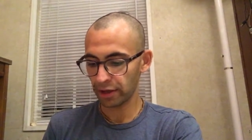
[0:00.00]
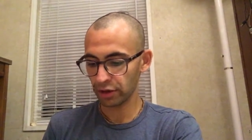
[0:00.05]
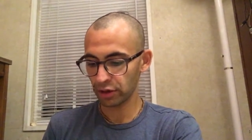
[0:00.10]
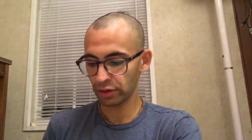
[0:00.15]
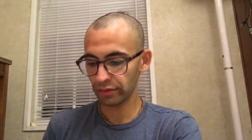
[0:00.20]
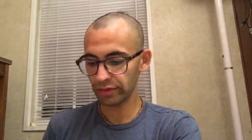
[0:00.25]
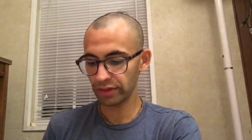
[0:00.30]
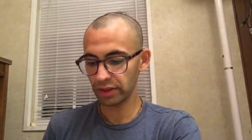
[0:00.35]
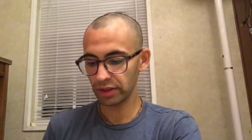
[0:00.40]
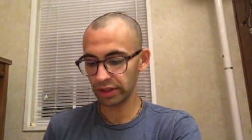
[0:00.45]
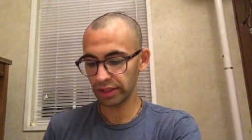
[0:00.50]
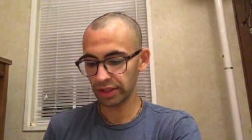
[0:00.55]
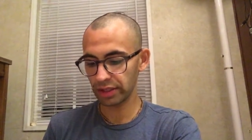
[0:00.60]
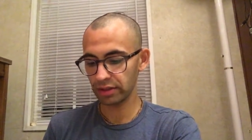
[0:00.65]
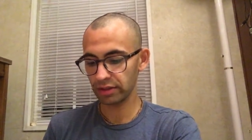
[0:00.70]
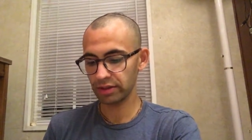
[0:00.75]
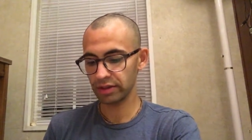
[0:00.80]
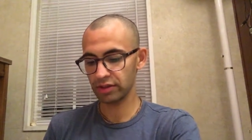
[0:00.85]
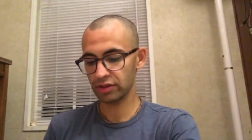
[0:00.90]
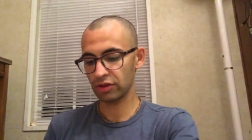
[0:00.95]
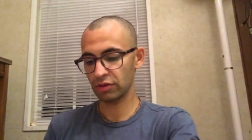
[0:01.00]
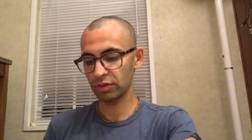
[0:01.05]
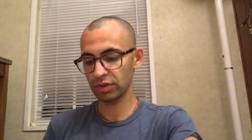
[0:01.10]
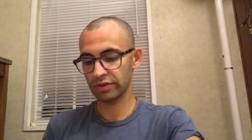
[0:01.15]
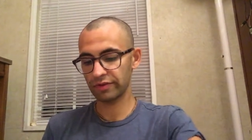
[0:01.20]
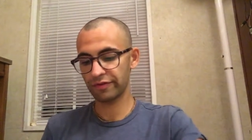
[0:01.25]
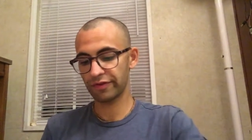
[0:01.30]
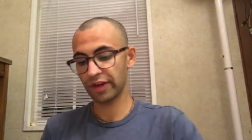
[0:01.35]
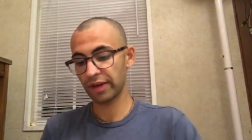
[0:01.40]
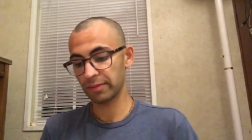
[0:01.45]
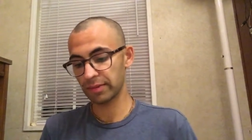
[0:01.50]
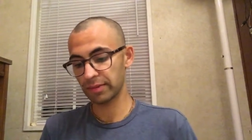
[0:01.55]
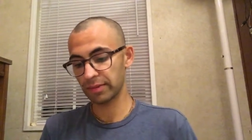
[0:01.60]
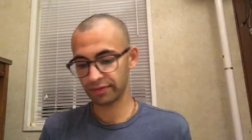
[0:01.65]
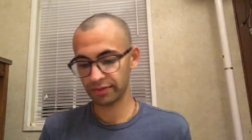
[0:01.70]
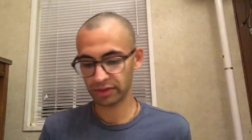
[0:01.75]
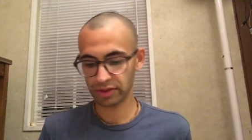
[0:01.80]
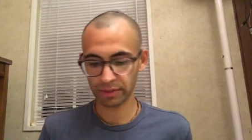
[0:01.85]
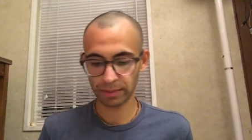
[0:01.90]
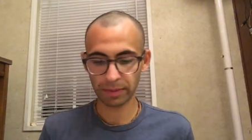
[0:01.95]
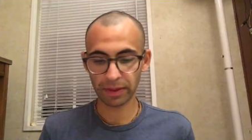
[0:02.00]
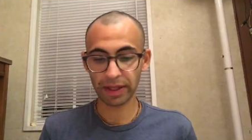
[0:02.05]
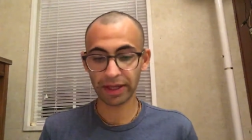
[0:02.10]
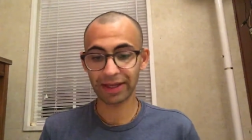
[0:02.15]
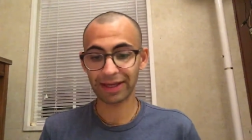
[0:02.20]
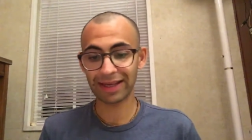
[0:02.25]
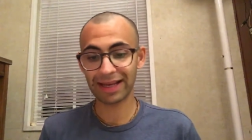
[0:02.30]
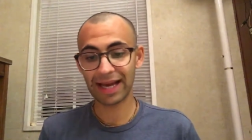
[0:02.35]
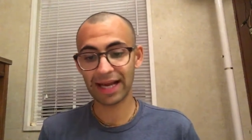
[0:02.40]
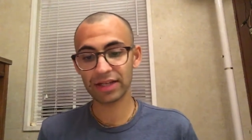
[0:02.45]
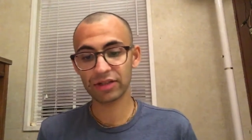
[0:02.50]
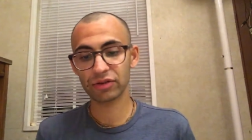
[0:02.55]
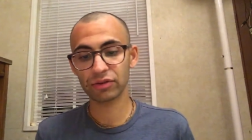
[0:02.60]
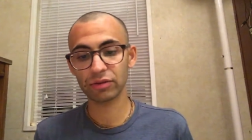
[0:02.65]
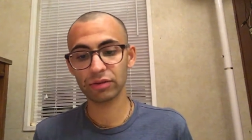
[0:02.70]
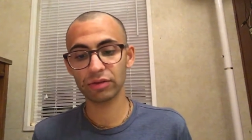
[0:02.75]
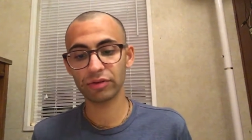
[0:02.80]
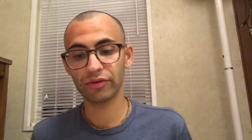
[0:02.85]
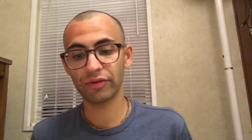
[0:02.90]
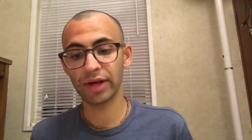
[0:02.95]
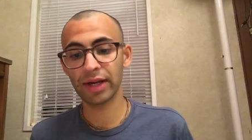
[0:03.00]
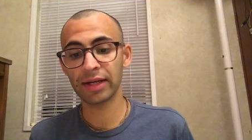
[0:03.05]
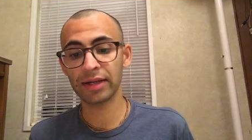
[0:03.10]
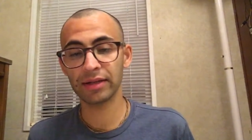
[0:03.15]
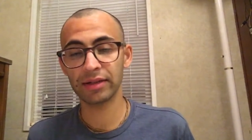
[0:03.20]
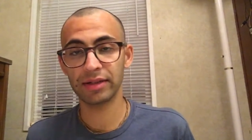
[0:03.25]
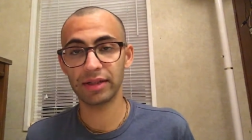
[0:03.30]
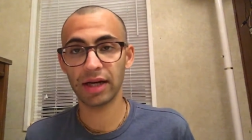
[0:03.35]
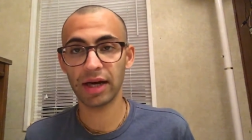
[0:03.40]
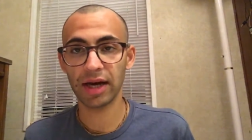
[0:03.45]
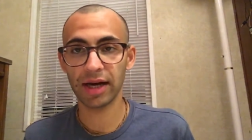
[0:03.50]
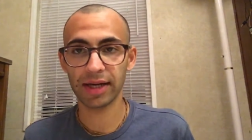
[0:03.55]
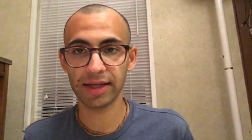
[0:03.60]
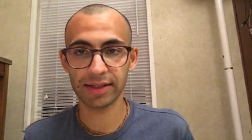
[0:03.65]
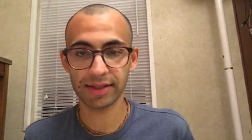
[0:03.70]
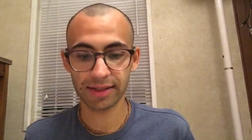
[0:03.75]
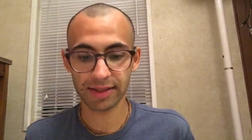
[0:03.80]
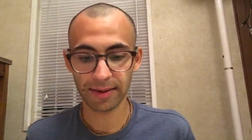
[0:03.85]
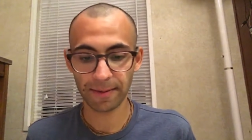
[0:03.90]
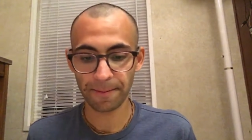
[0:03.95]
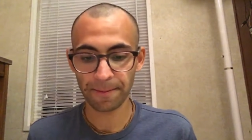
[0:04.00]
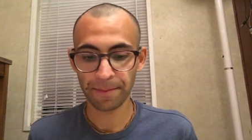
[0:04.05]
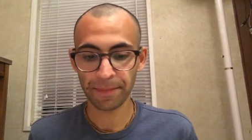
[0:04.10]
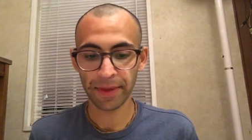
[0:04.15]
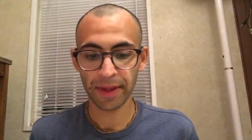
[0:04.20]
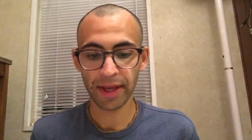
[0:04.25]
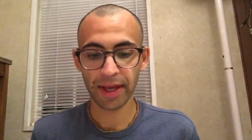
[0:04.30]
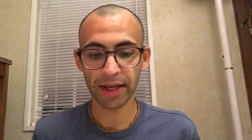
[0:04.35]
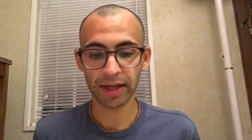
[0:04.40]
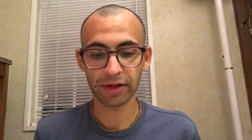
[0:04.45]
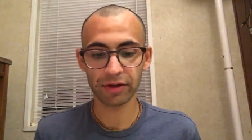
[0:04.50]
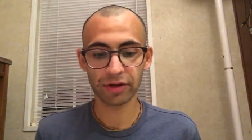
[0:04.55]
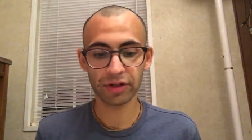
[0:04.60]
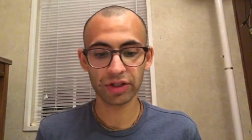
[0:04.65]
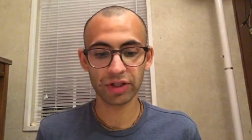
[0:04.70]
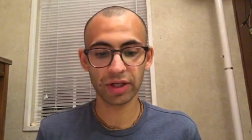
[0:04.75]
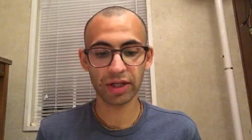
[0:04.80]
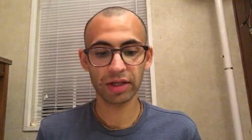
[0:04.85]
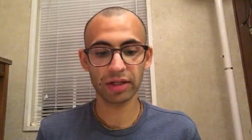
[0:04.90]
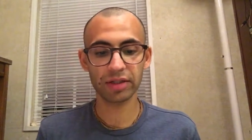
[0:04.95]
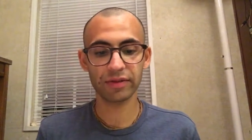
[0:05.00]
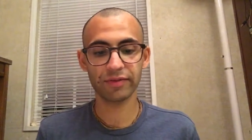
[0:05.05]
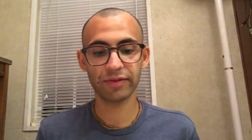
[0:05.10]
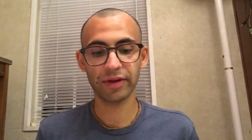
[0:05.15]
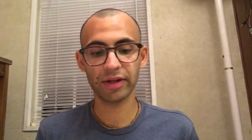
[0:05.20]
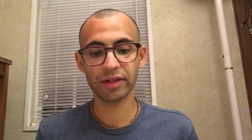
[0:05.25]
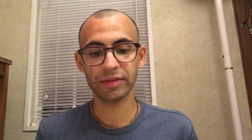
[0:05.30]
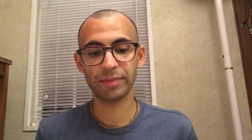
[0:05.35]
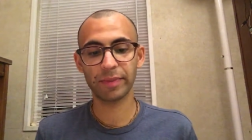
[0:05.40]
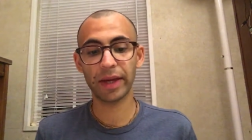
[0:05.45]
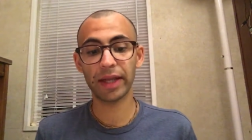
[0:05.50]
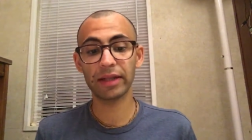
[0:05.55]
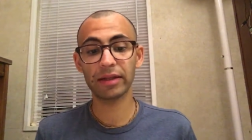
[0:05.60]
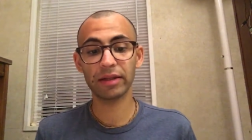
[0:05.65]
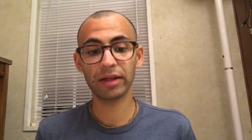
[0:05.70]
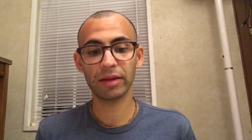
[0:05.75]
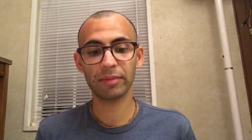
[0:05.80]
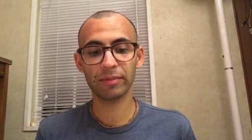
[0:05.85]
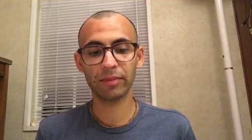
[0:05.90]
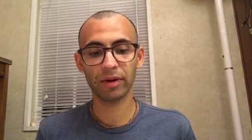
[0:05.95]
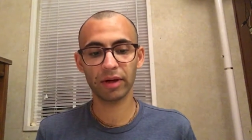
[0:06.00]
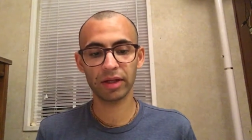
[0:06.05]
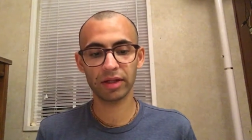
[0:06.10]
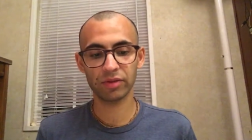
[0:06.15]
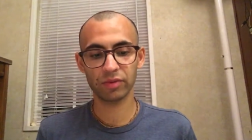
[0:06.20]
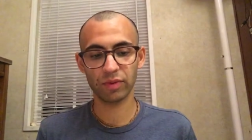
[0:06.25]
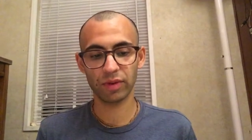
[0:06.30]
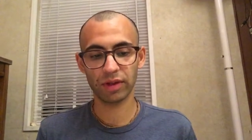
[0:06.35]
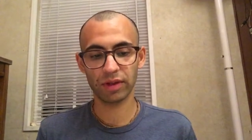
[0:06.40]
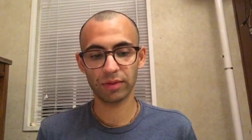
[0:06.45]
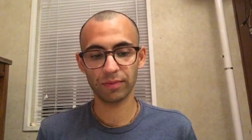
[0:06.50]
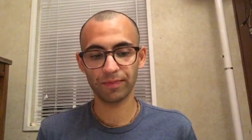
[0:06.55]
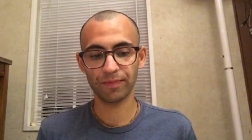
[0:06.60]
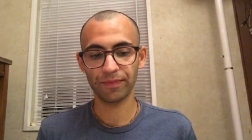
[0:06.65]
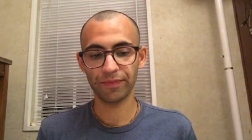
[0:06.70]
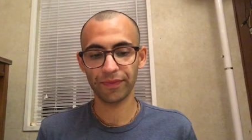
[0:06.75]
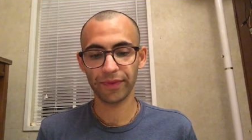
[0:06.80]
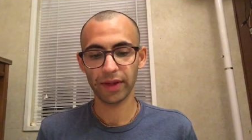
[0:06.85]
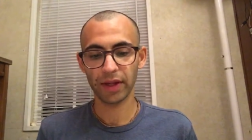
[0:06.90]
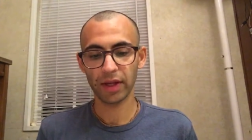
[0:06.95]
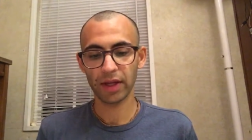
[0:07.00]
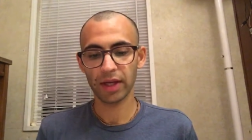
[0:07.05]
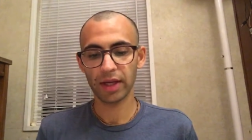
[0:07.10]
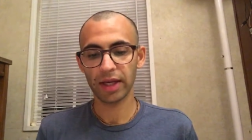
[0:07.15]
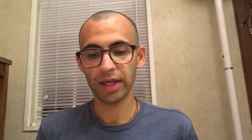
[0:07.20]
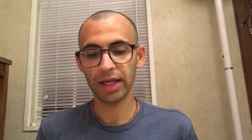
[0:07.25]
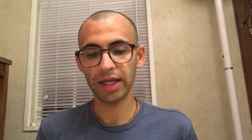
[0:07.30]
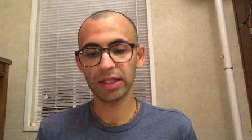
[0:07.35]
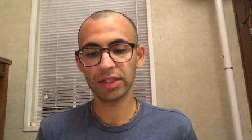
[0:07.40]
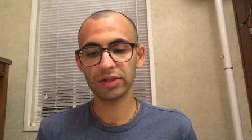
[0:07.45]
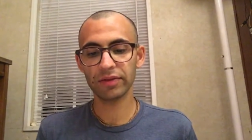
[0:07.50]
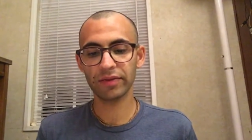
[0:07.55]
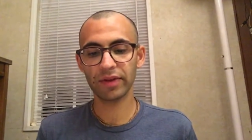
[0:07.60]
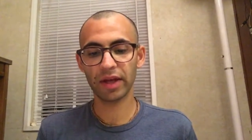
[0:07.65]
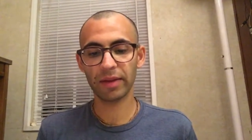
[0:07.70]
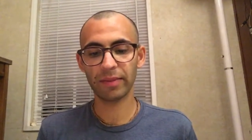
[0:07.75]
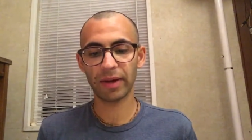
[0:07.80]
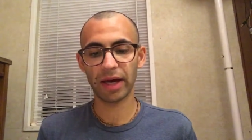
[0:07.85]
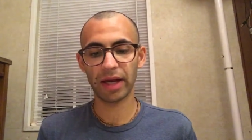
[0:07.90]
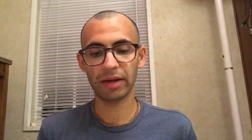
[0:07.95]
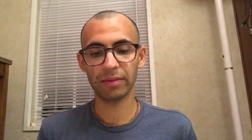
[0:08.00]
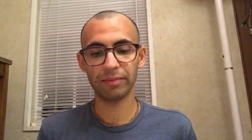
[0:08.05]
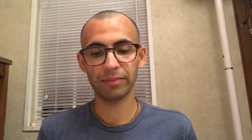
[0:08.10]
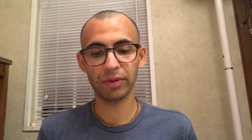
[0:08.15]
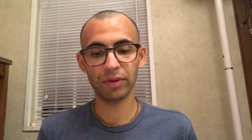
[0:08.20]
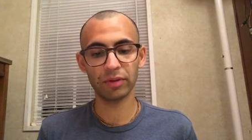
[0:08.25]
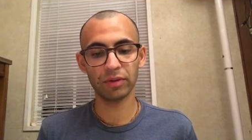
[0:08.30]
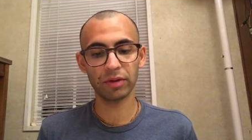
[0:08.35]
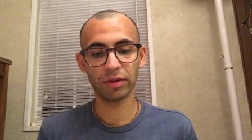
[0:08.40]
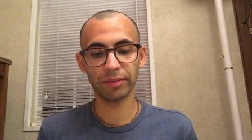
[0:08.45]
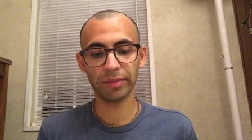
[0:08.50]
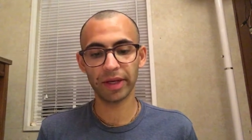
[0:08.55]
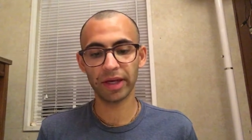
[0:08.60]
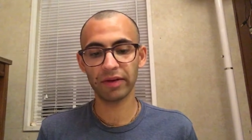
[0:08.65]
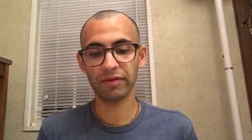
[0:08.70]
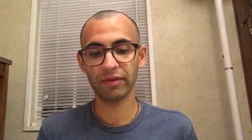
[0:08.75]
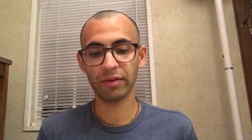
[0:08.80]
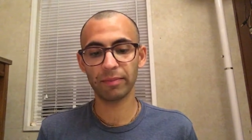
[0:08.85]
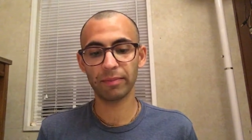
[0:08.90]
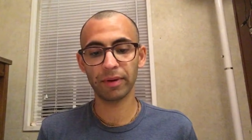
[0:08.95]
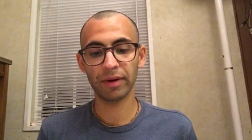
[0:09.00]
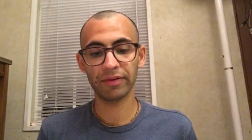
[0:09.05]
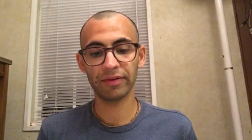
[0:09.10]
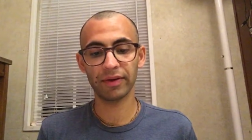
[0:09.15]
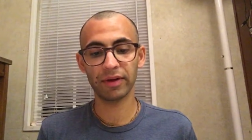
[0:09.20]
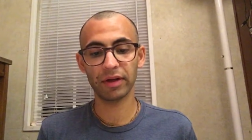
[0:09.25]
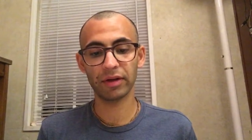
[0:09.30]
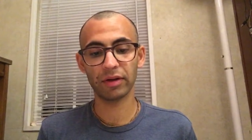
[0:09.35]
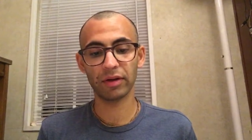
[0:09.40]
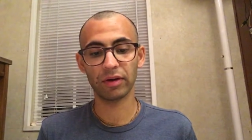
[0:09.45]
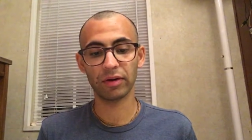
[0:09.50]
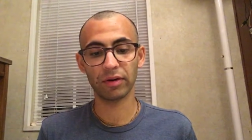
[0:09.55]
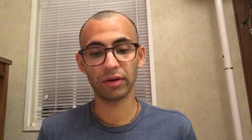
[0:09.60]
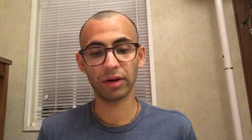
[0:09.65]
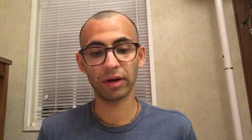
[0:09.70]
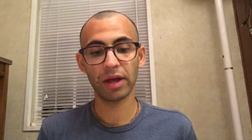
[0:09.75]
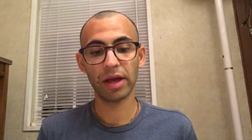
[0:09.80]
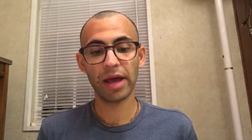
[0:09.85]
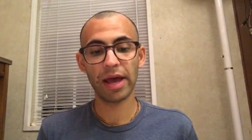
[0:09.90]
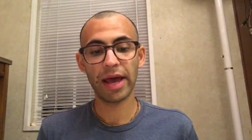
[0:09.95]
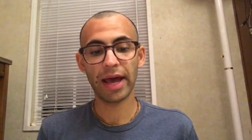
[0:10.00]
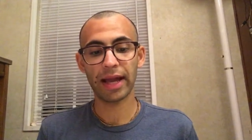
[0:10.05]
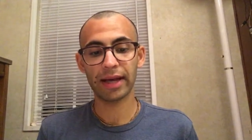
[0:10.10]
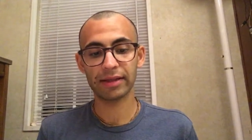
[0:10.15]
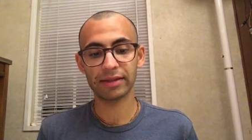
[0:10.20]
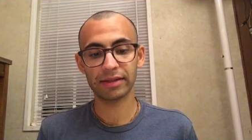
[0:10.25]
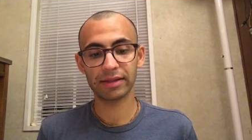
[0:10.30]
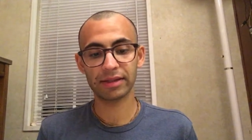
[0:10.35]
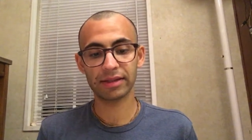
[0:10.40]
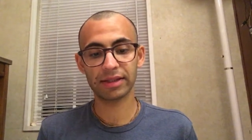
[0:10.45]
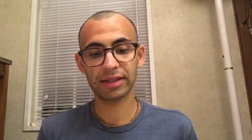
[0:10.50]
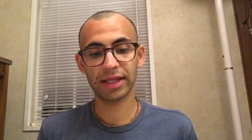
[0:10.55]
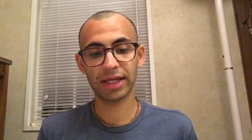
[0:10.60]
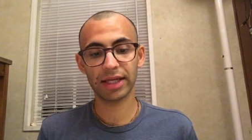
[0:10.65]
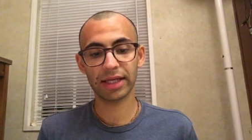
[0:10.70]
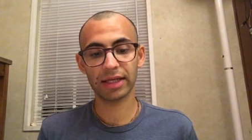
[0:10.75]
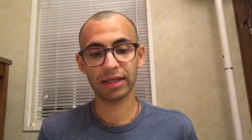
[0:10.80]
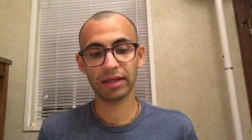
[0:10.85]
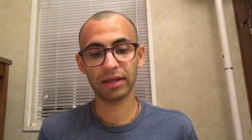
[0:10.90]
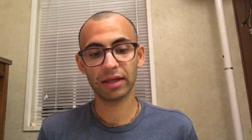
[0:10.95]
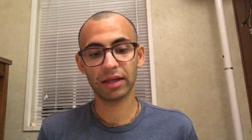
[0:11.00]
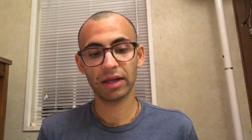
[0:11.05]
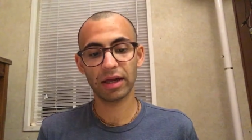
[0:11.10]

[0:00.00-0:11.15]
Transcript: Govardhan Hill is always famous for supplying natural red dyes, and Krishna and his friends painted their bodies with them. Each of them had a bugle made of a buffalo horn and a stick